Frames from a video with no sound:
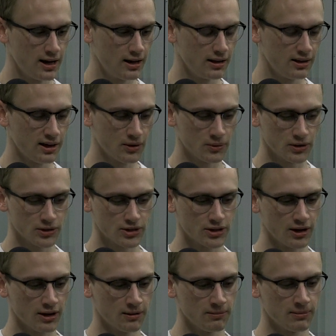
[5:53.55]
there were
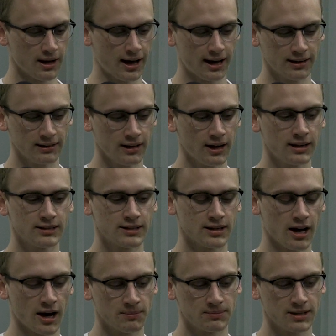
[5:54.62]
some headlines and
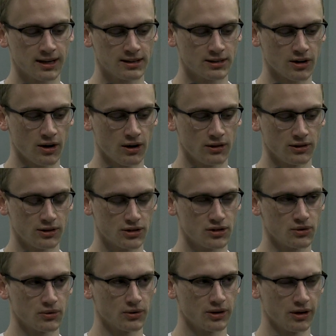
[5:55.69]
updates on the
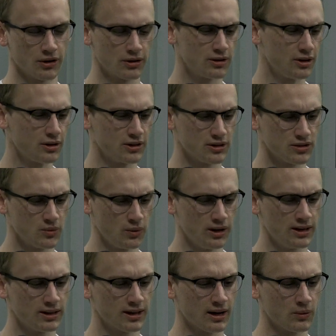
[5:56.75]
story earlier this
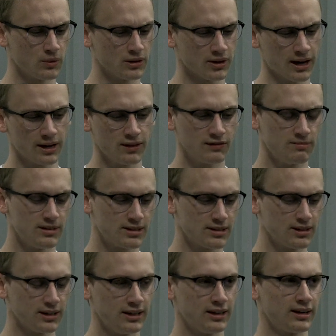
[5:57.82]
week that were kind of
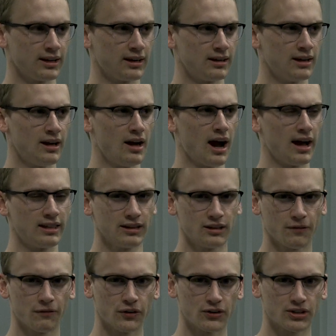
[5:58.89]
misleading, and I think the
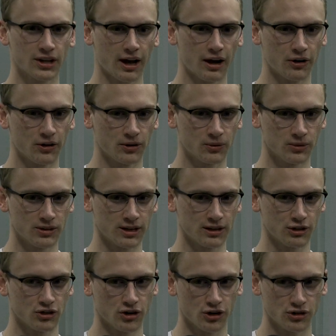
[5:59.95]
first thing I heard was that
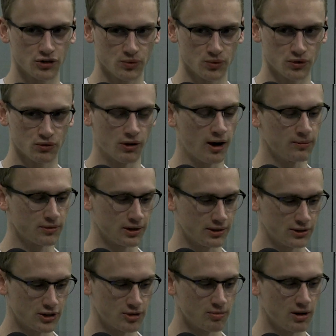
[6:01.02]
the charges were dropped on
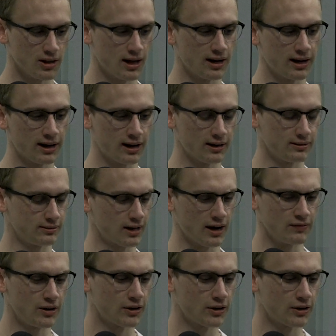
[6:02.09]
Smollett, and I have an